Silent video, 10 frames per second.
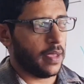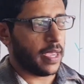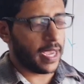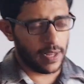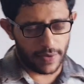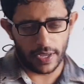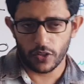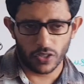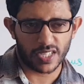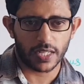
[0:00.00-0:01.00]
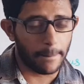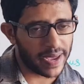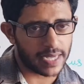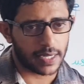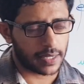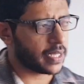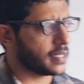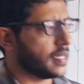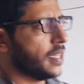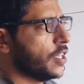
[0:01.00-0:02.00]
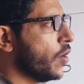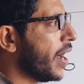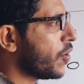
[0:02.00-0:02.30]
Anyway, those are the basic things you have to